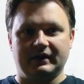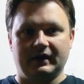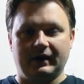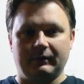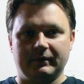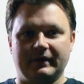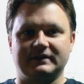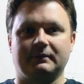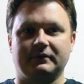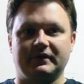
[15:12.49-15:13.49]
Uh, we
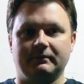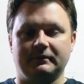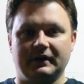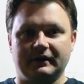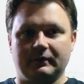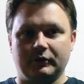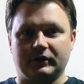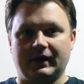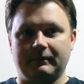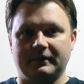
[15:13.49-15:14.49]
met up with him at the boot
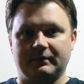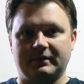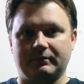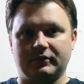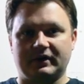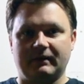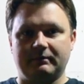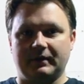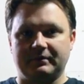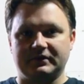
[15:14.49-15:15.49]
camp, at the beer boot
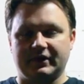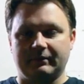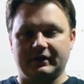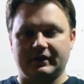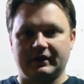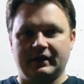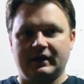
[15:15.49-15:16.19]
camp up in Joburg